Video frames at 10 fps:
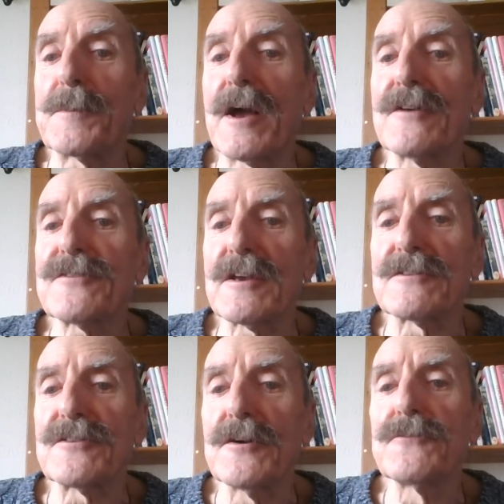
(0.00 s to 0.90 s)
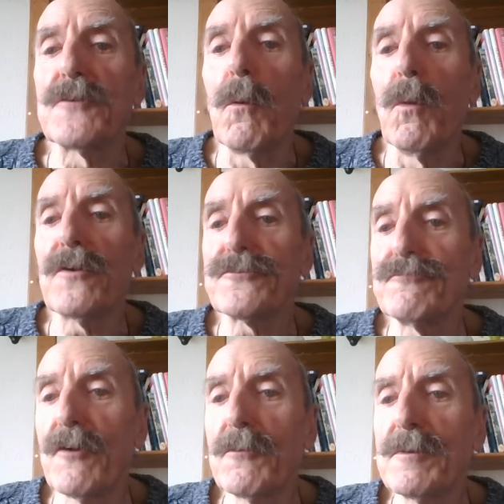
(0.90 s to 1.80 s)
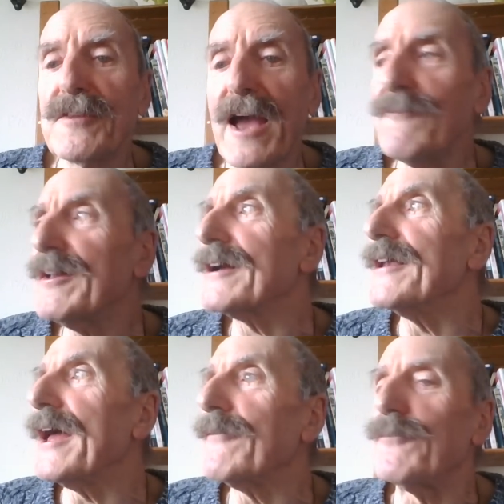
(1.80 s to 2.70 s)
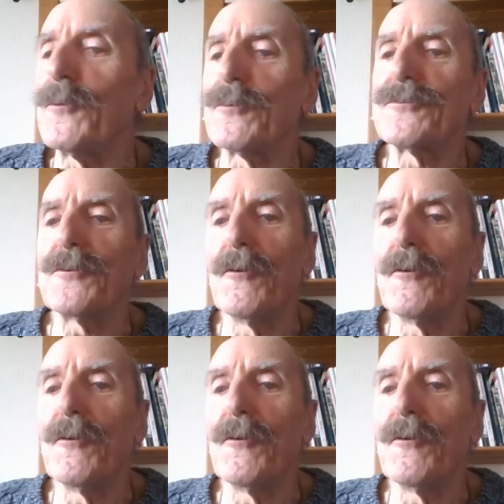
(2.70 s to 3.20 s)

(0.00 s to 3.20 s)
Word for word: be asking ourselves what's wrong with having an air force